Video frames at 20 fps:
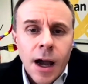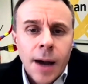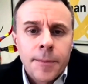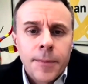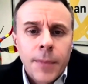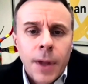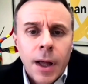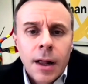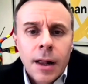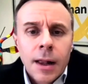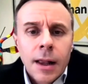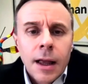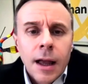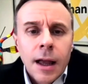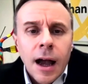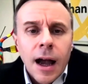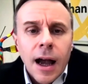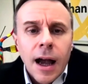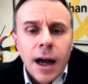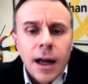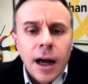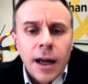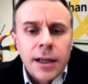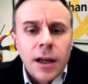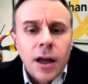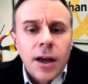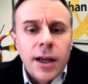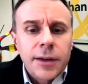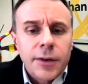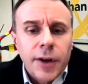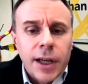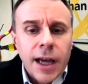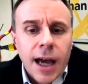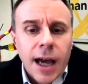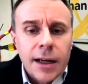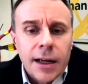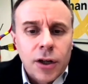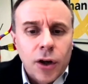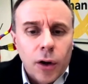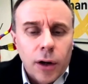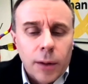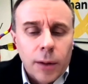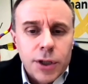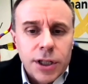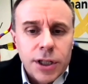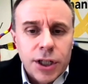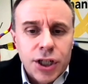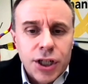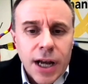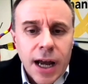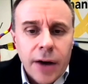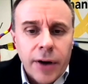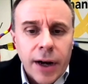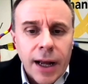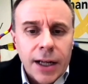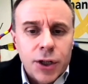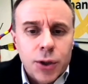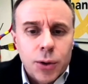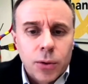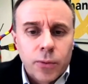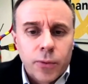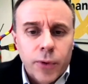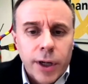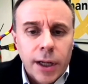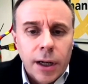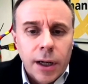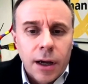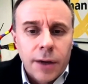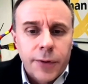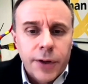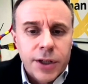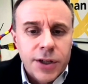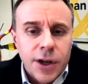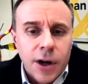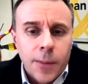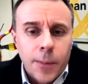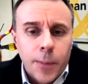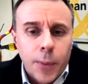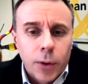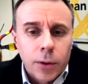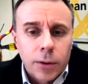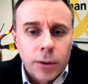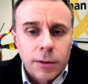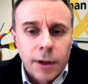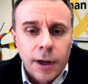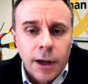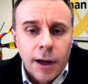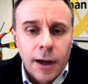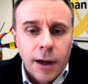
I'd like, if I can, Con, I was gonna share an actual real life example,